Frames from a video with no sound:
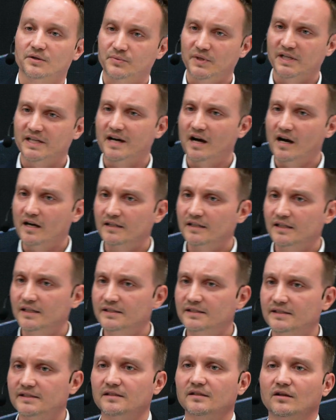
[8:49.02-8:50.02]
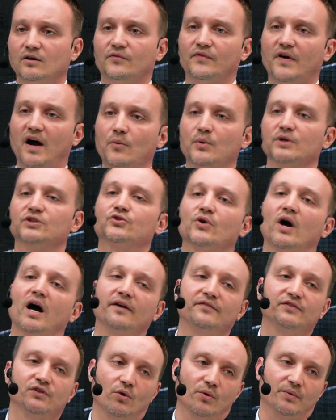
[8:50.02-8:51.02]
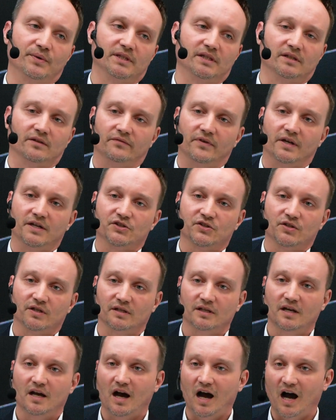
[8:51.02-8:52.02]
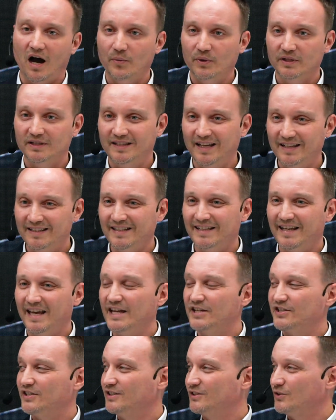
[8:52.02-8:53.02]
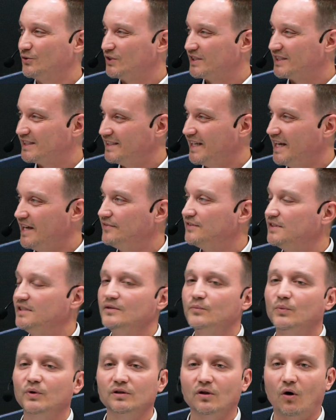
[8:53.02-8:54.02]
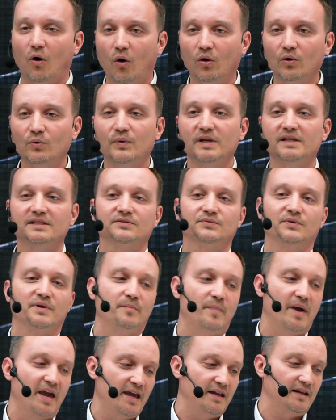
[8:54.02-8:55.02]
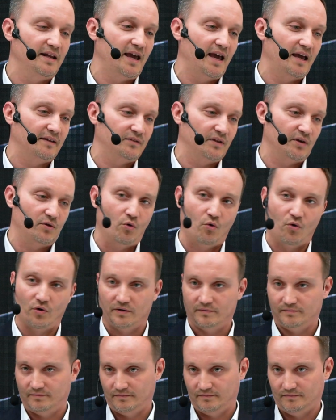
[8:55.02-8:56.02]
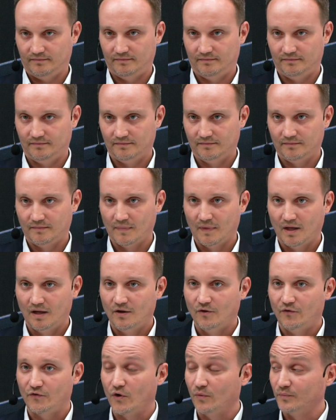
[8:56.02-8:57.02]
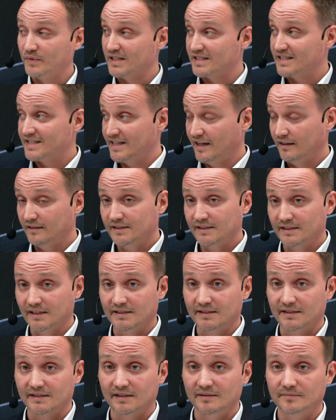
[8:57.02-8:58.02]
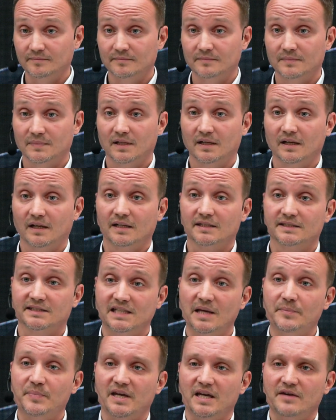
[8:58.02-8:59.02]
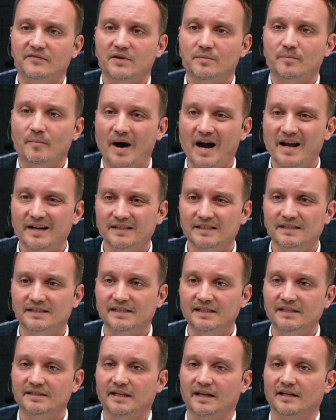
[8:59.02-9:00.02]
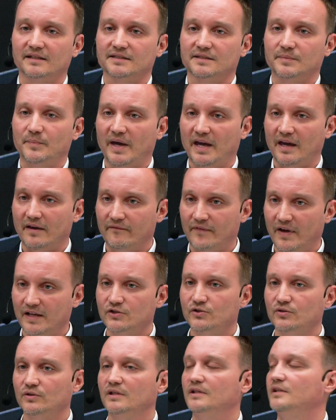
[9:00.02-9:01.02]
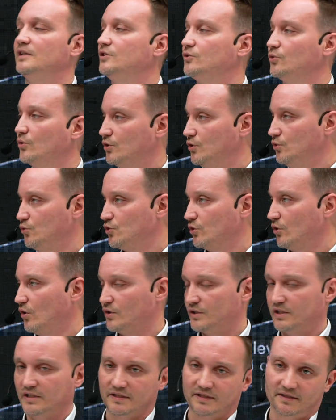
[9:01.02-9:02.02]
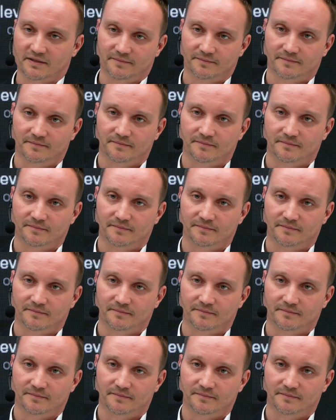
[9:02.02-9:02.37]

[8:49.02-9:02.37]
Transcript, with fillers: regardless of our drive toward innovation, our dedication to safety will always remain at the core. From the cell system Skipping even minor details may eventually lead to huge losses.